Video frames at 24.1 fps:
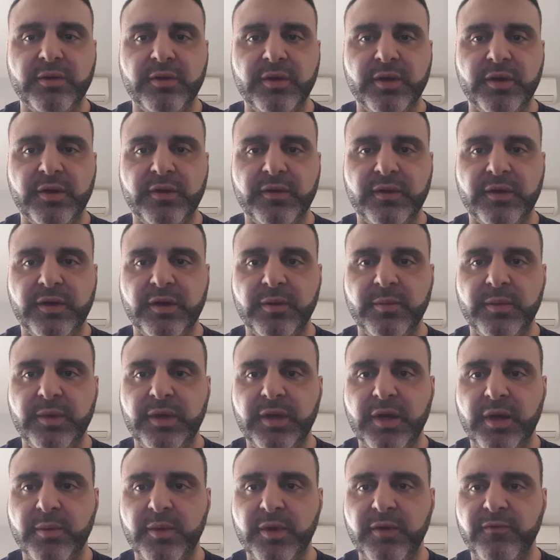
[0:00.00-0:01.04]
it's going to
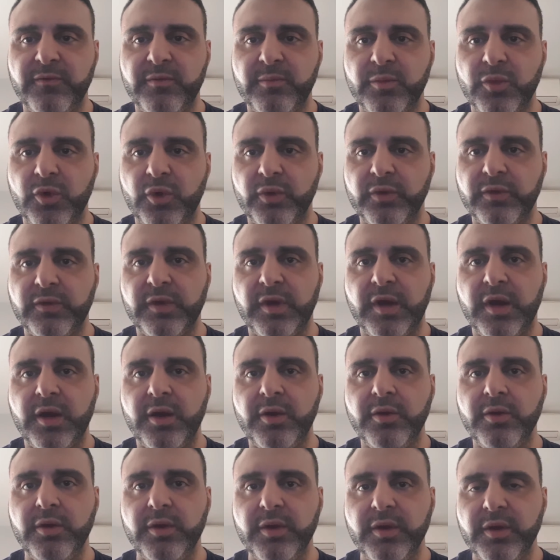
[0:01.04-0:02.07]
become even more
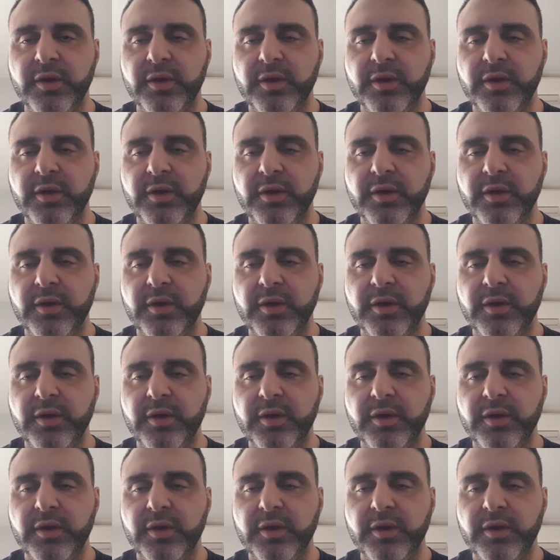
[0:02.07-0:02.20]
so.